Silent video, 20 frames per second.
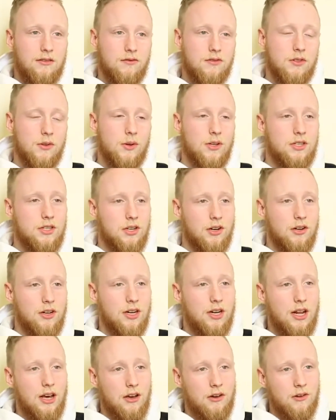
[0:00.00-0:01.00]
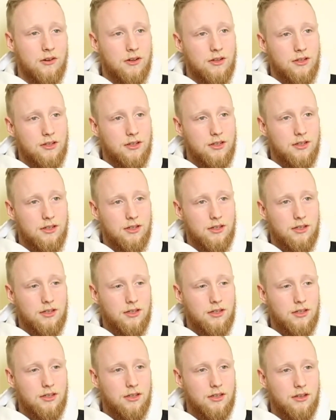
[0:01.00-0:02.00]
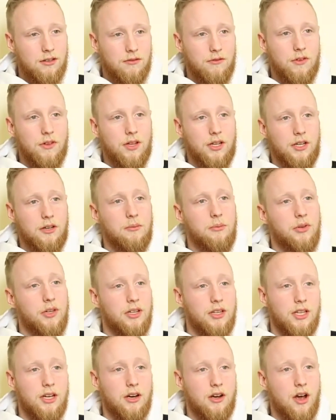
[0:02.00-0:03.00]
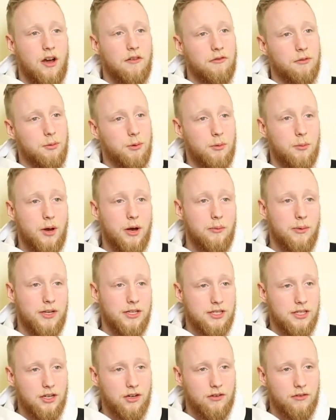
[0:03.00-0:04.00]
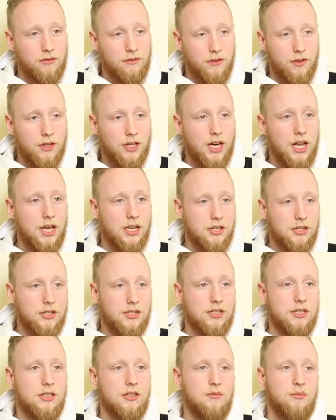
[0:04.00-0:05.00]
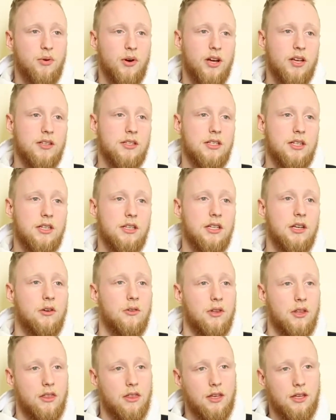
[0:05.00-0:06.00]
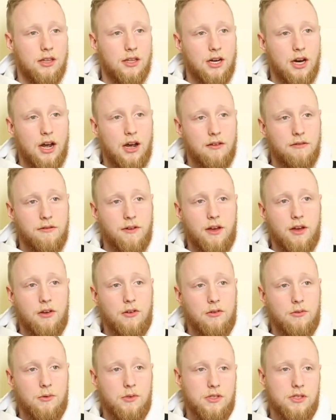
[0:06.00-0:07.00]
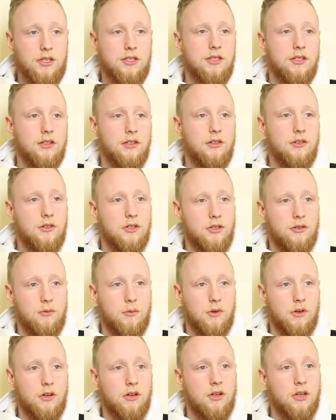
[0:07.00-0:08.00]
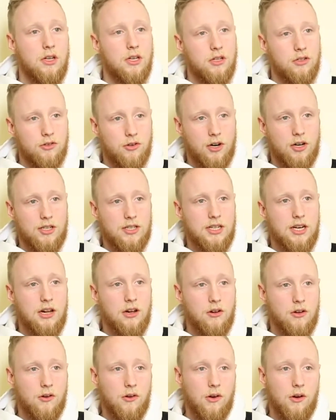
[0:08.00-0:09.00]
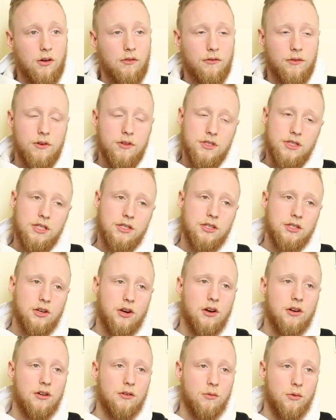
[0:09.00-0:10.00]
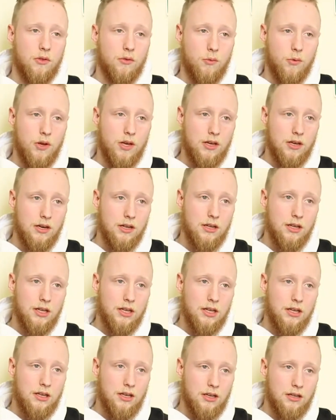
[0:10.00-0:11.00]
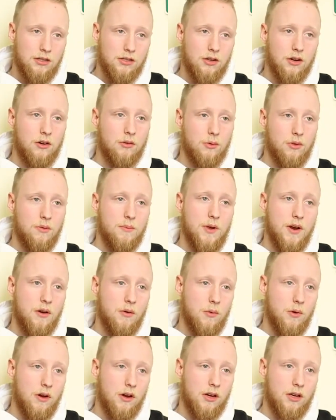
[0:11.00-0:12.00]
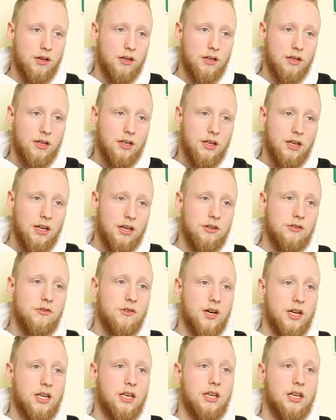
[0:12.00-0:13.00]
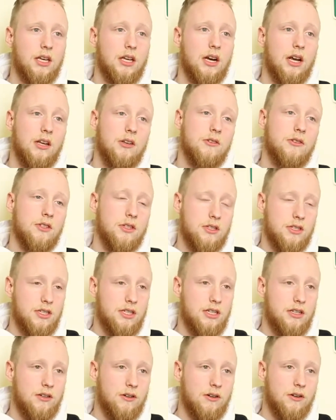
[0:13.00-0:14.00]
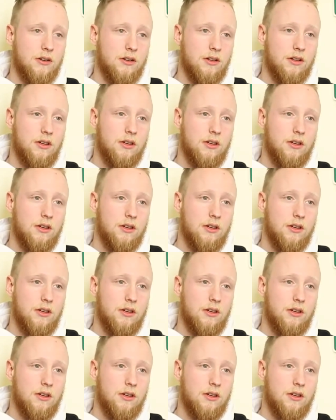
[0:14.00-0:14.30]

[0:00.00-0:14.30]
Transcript: So I started out feeling completely uncomfortable about myself, feeling anxious and depressed, and the only thing that I found was the solution were drugs and alcohol. First, it started with weed. It started with marijuana and drinking, and I used to steal